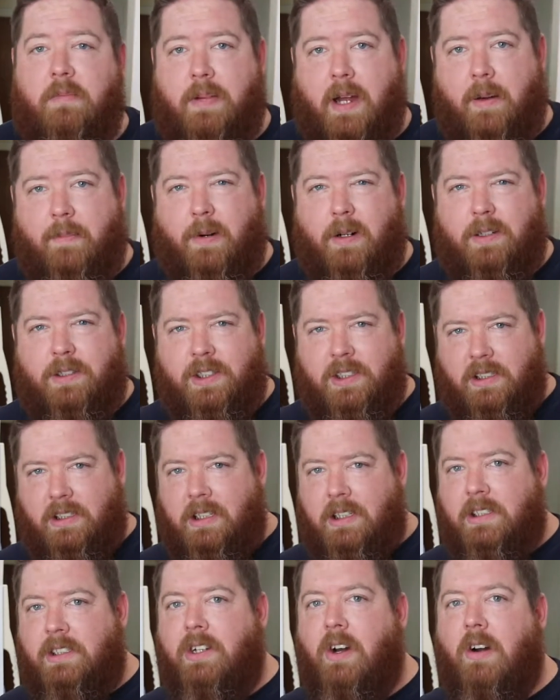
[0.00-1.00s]
pepper, just
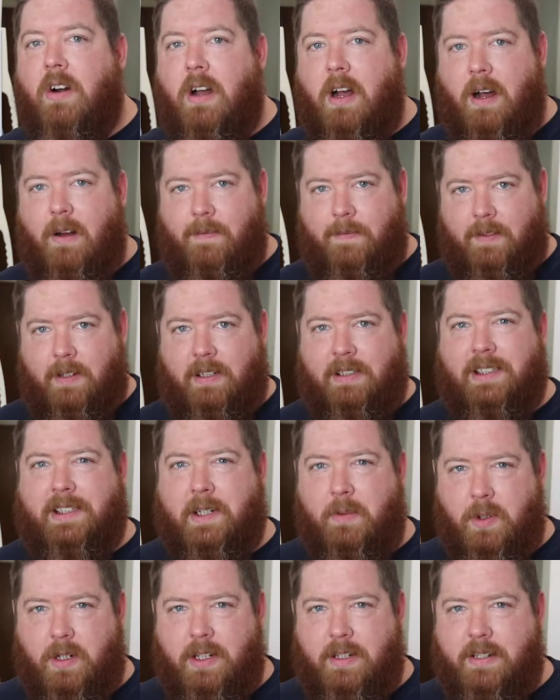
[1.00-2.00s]
to start off and see
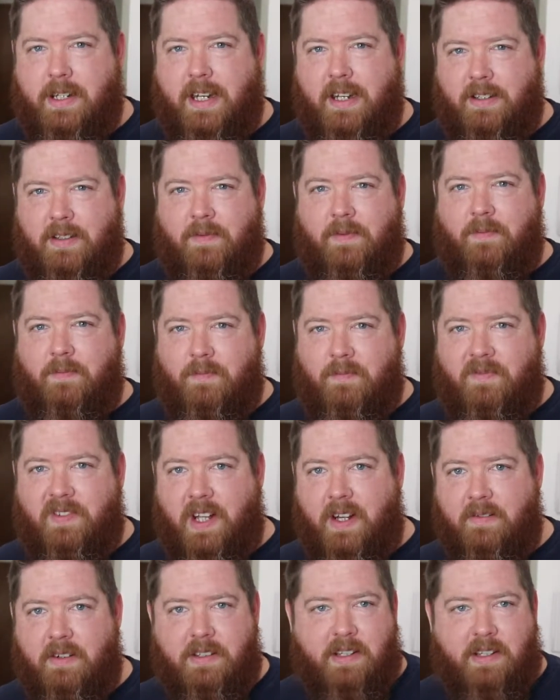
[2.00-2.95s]
where the taste flavor's